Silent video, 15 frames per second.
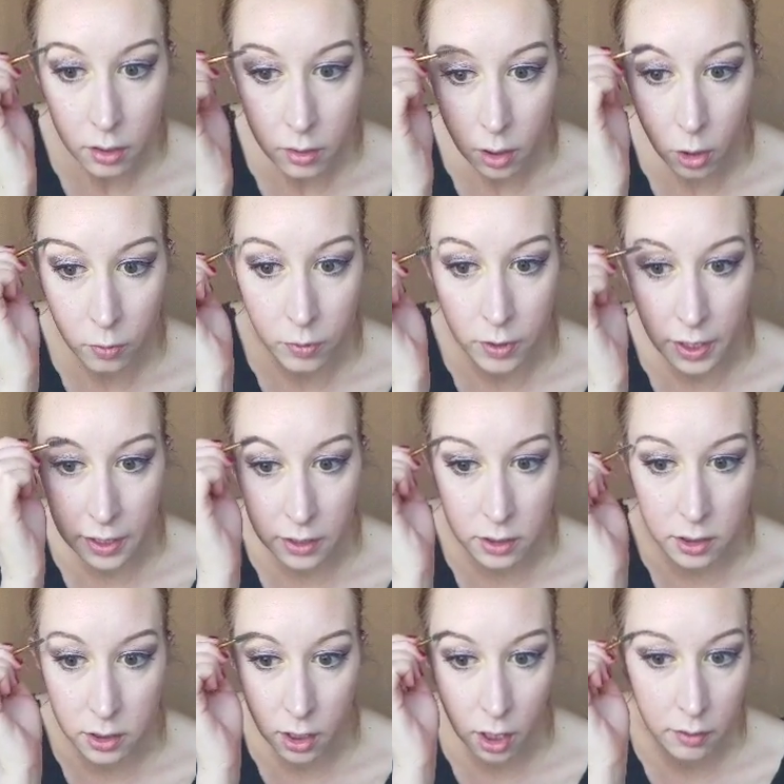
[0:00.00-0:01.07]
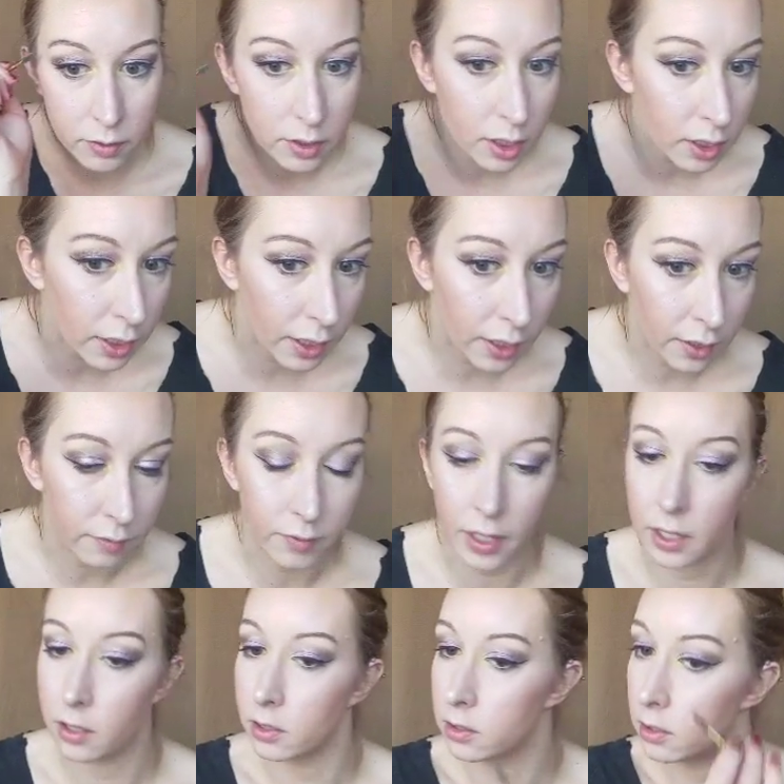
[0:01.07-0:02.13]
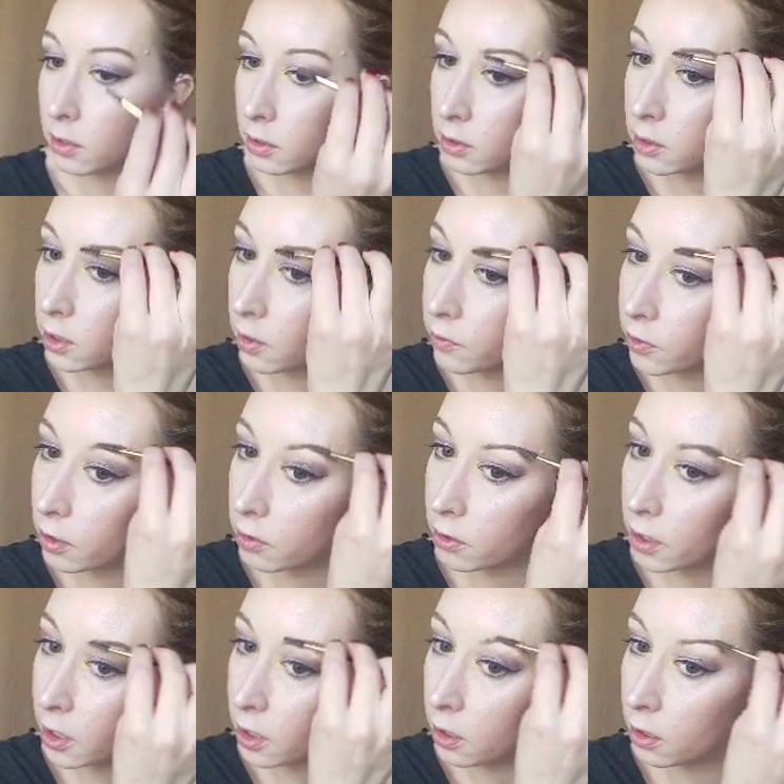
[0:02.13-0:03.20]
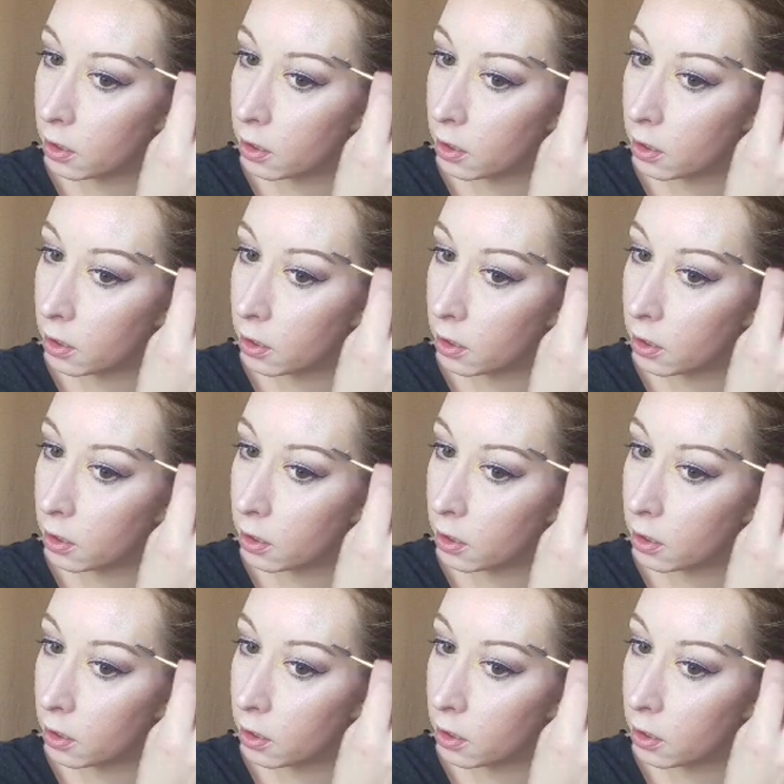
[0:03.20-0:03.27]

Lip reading: Hopefully I can soften that. Yeah, that looks a little softer already.